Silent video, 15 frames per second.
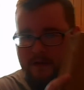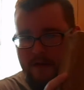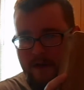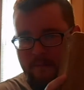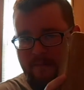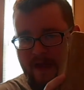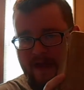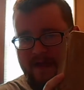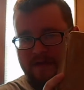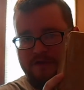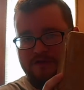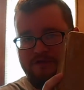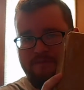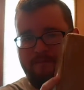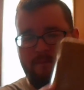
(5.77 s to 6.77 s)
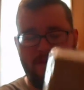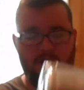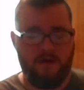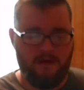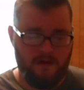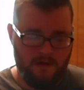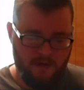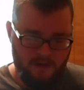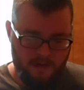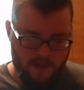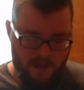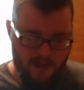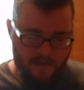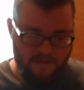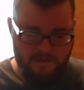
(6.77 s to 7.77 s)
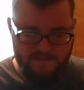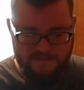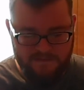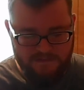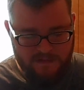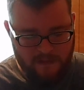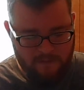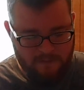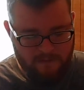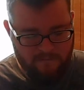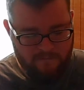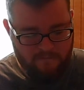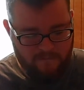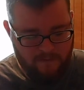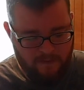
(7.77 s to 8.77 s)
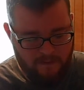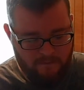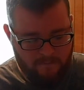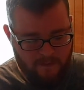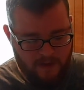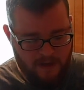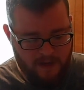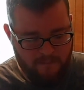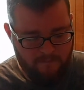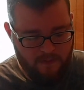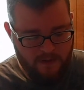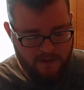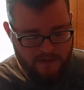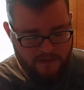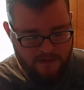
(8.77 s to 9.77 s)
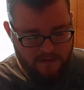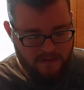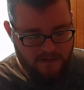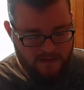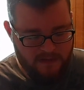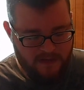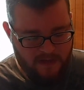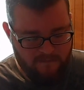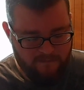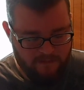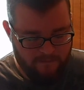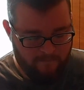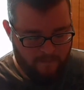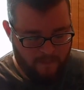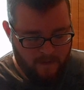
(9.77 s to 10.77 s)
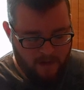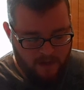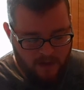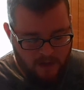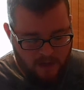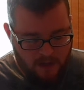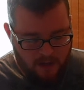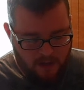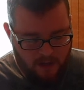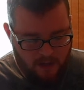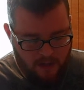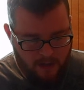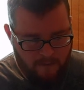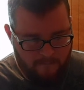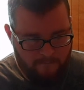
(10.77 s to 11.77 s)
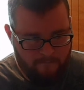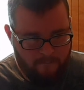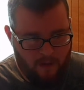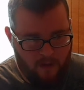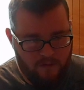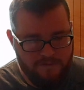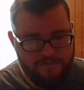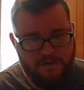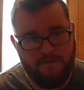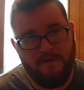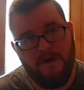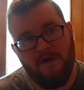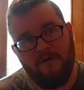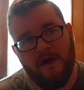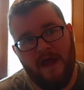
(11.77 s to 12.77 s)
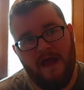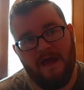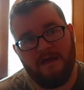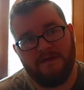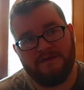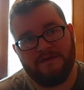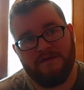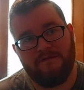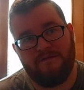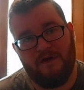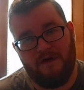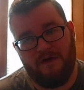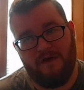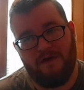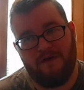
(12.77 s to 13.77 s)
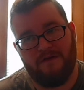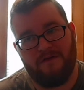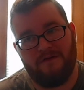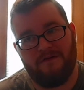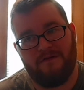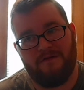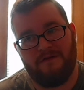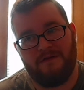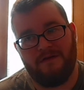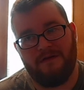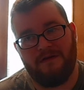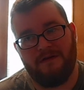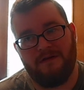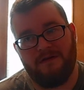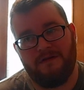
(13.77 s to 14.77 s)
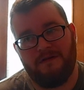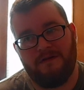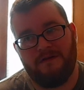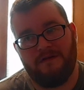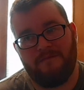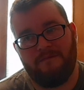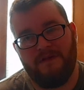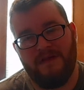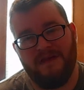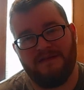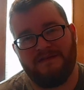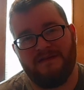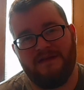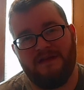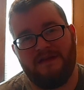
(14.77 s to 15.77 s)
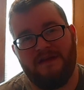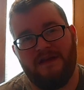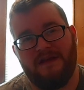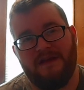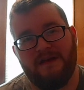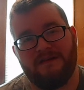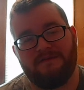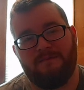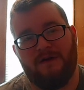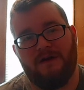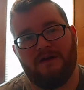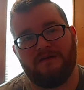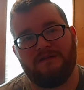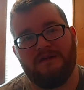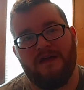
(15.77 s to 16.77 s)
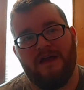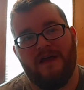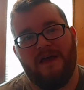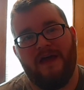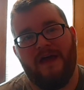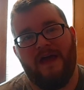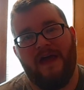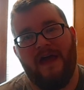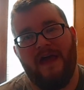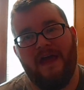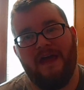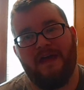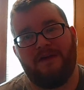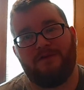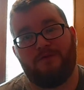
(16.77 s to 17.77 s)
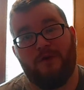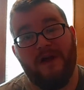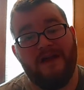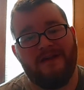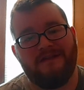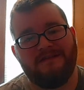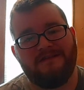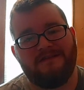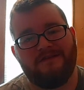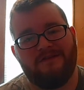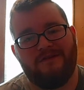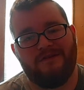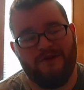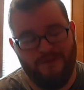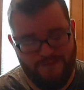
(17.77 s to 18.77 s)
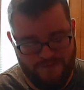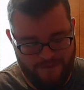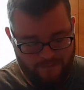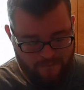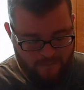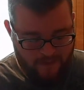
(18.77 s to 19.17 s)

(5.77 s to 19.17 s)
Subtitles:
a package. And this is coming from my buddy, Kevin, also known as Valhawk on PSN and Xbox, and Rez on YouTube.